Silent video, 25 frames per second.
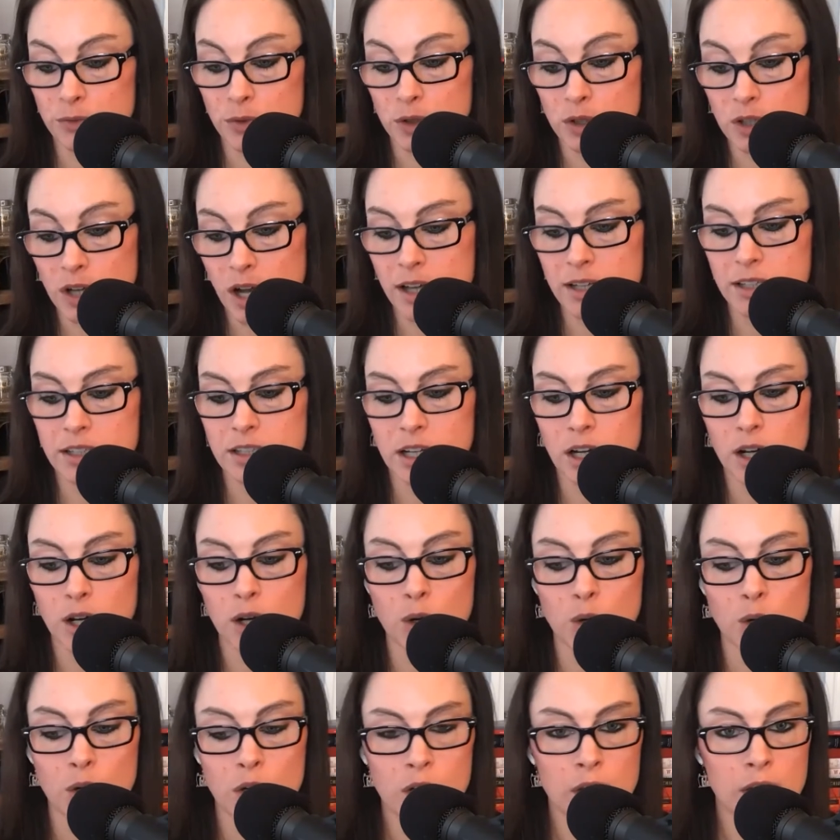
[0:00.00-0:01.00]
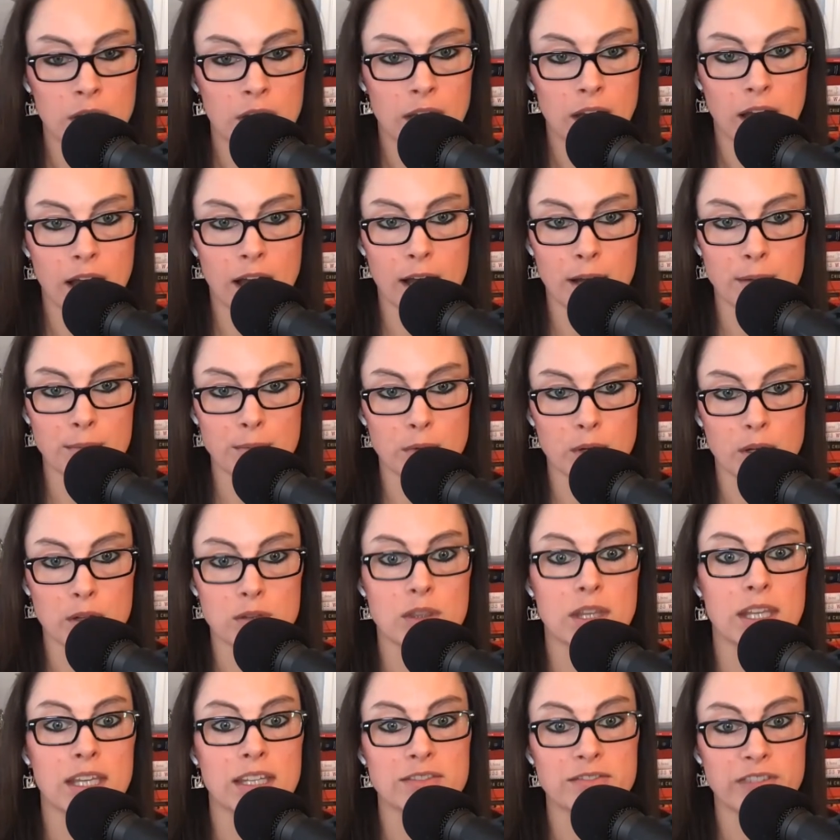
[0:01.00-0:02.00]
Conoco,
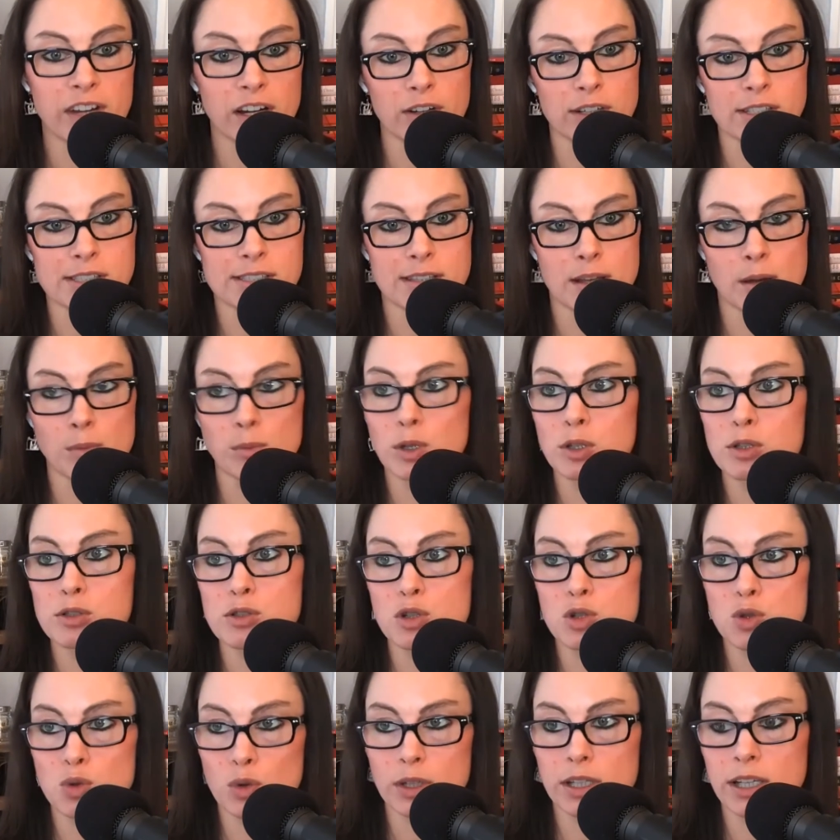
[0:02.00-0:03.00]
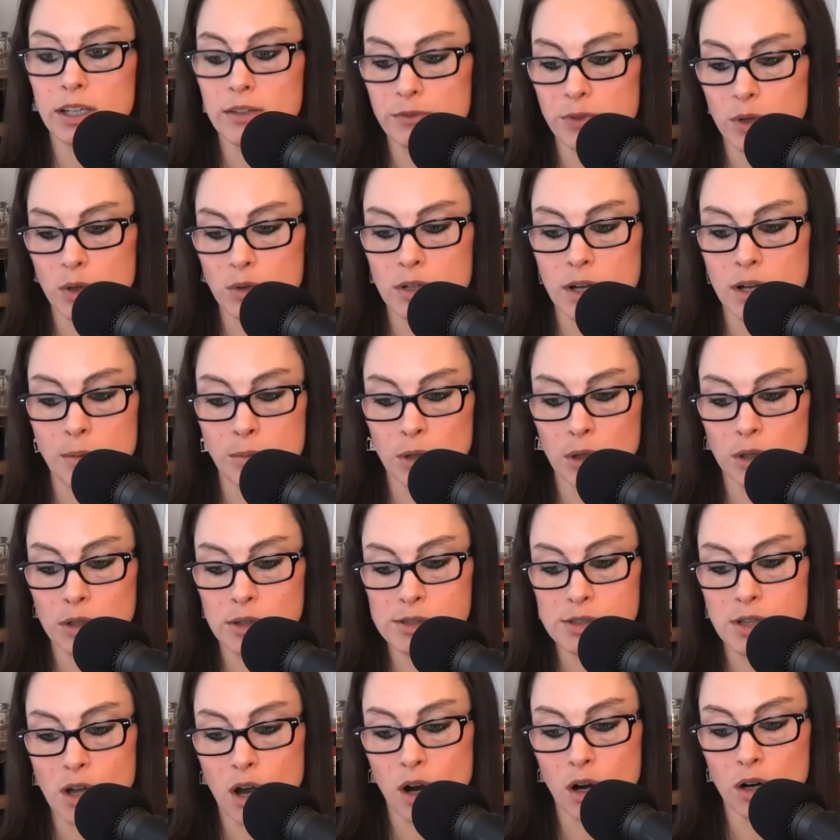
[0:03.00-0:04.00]
the Enverus numbers, the drilling info
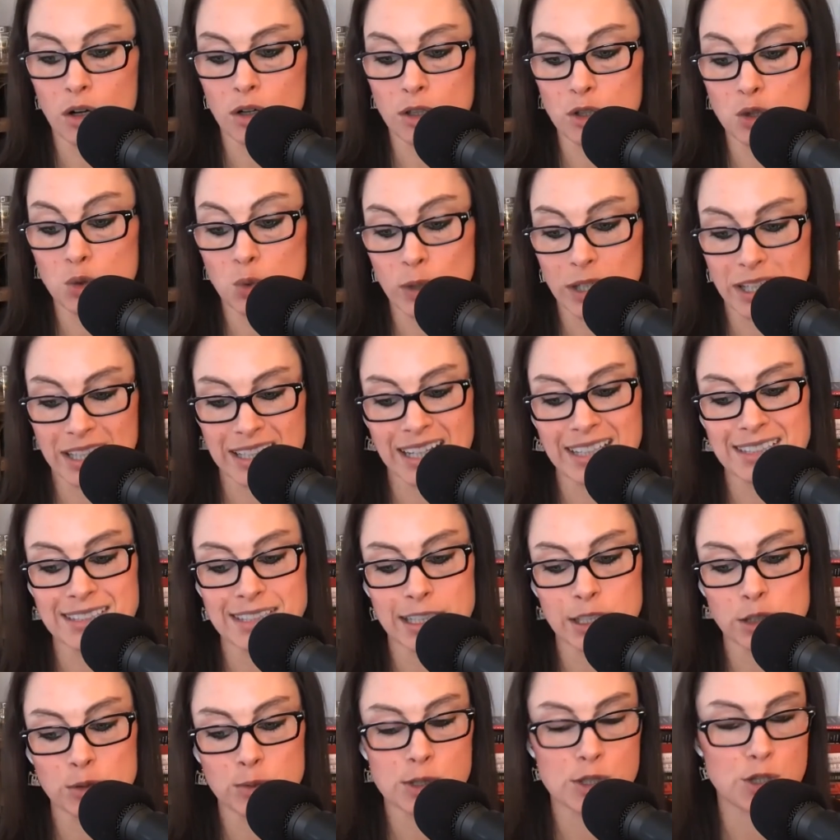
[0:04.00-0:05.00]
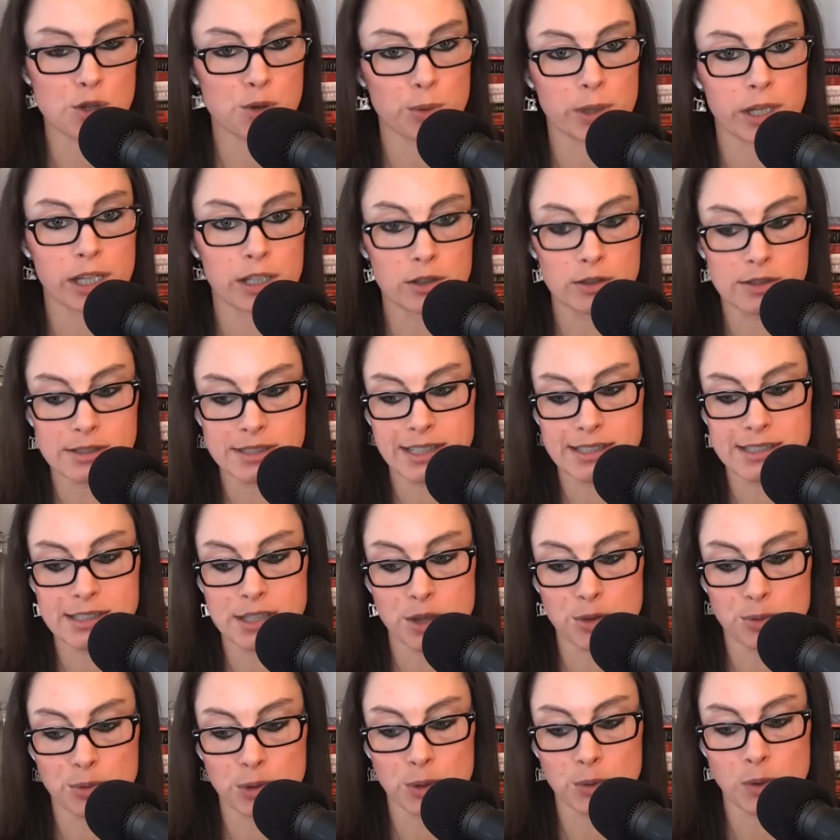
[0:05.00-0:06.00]
numbers, are 2019 was
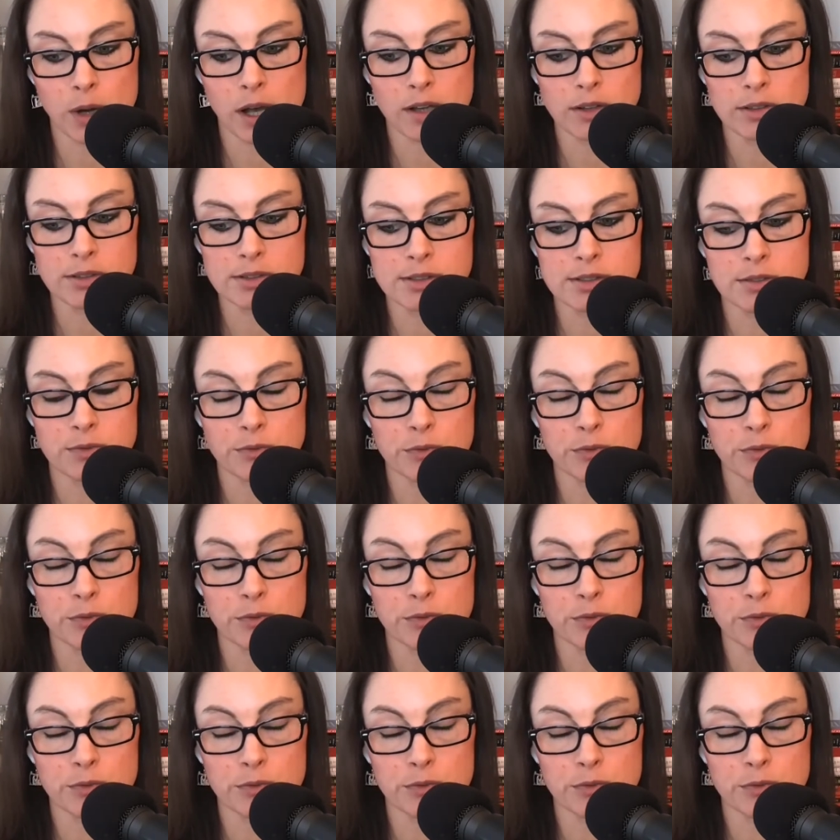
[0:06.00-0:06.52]
363 wells